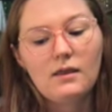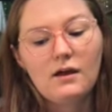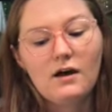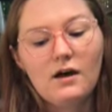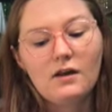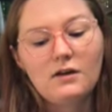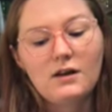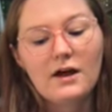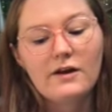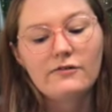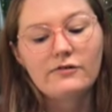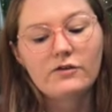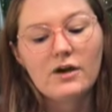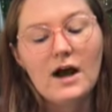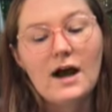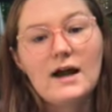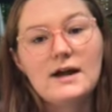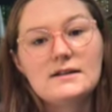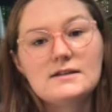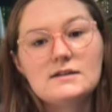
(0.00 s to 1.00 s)
A lot of
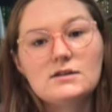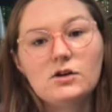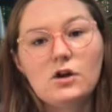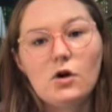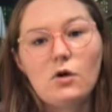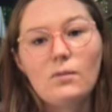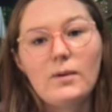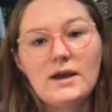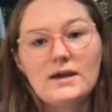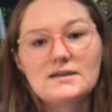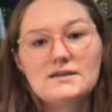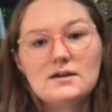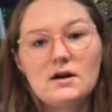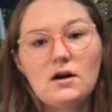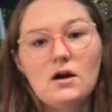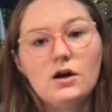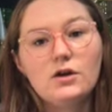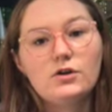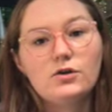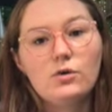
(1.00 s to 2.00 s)
guides go based
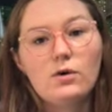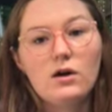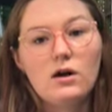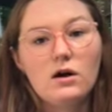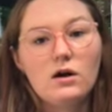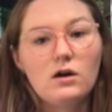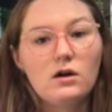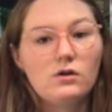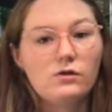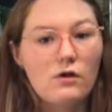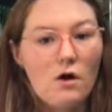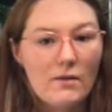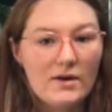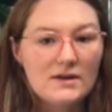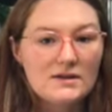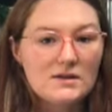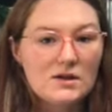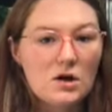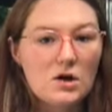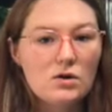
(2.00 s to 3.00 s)
on your
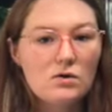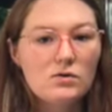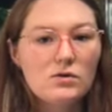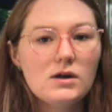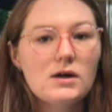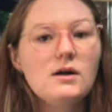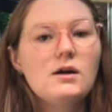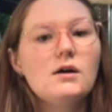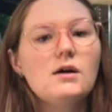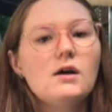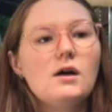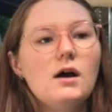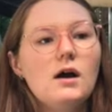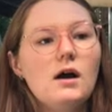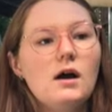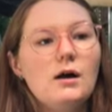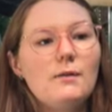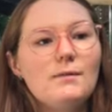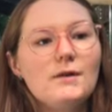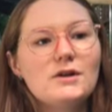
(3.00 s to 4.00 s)
growing zone
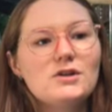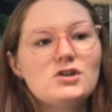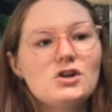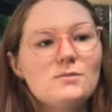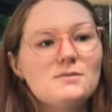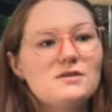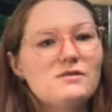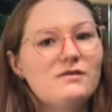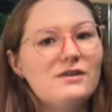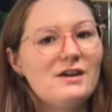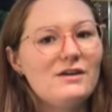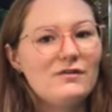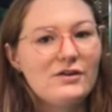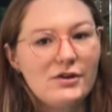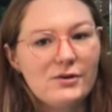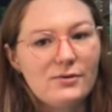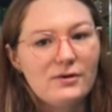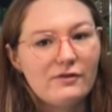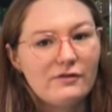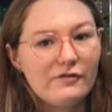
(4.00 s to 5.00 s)
in terms of giving
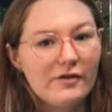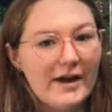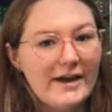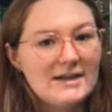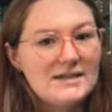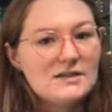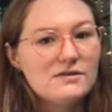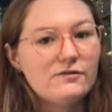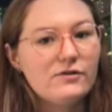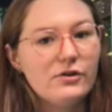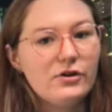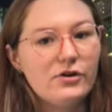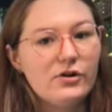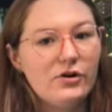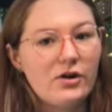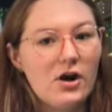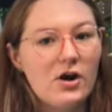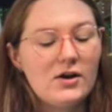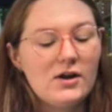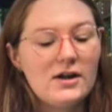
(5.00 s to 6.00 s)
you advice for your
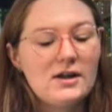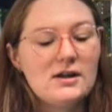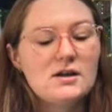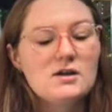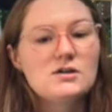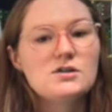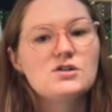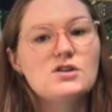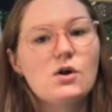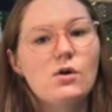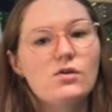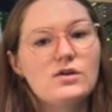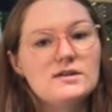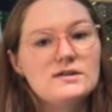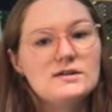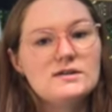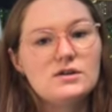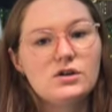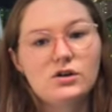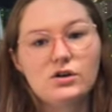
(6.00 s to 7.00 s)
garden. So this
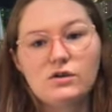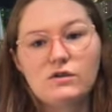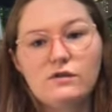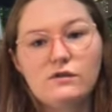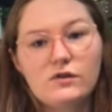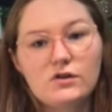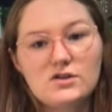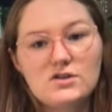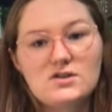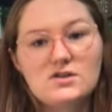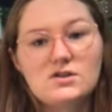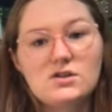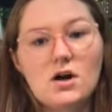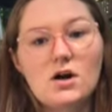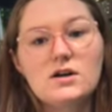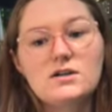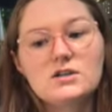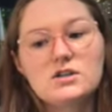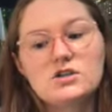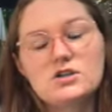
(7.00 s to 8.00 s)
is a good first
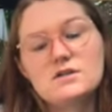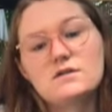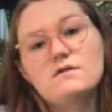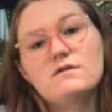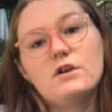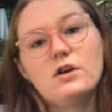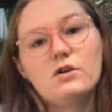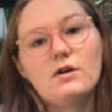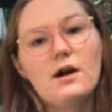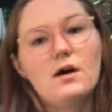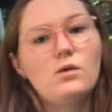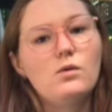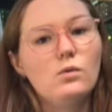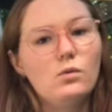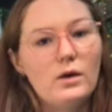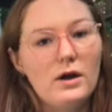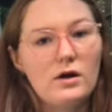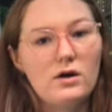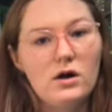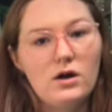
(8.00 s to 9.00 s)
start to just figure out
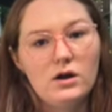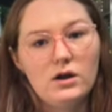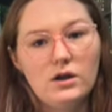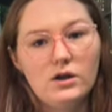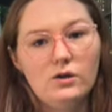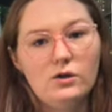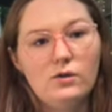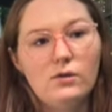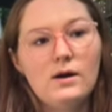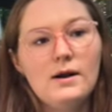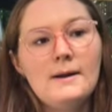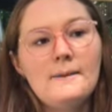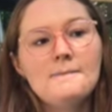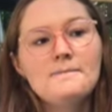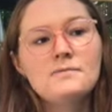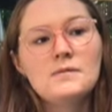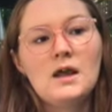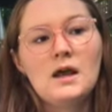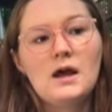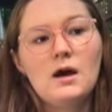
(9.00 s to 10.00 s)
where are you
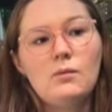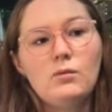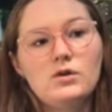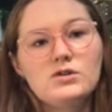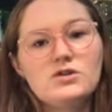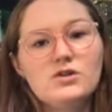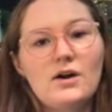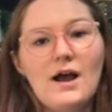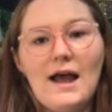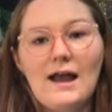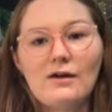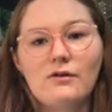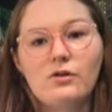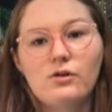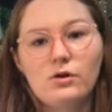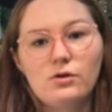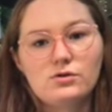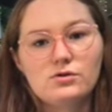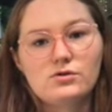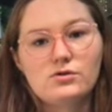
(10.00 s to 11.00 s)
and what's your
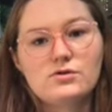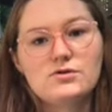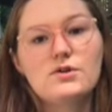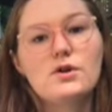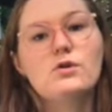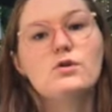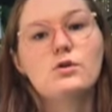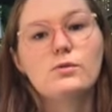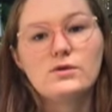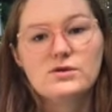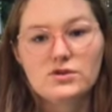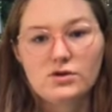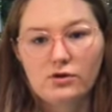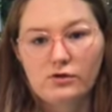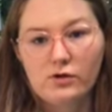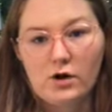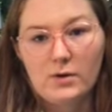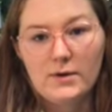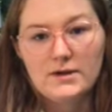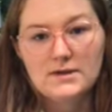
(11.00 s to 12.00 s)
agricultural zone or what's your
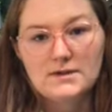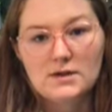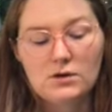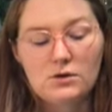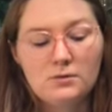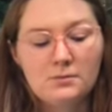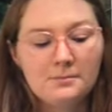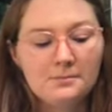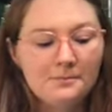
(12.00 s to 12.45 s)
growing zone.